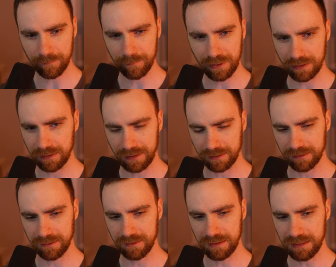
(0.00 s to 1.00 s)
But
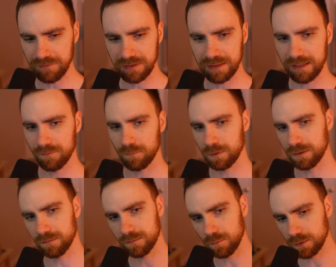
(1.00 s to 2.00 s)
like even then
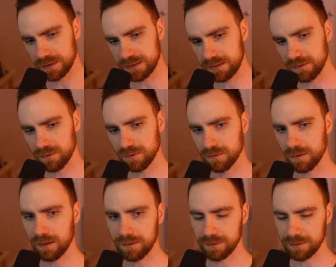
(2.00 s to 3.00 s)
we're still
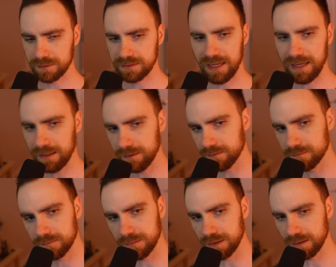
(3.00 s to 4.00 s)
under 10,
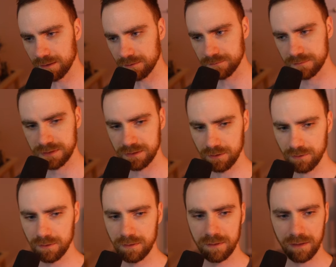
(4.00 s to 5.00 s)

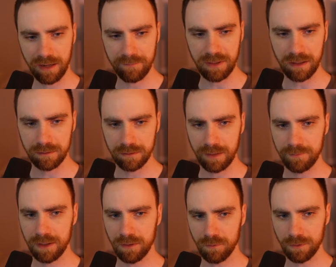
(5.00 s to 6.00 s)
so I'm
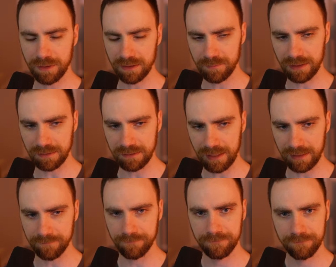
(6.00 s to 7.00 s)
not worried about that.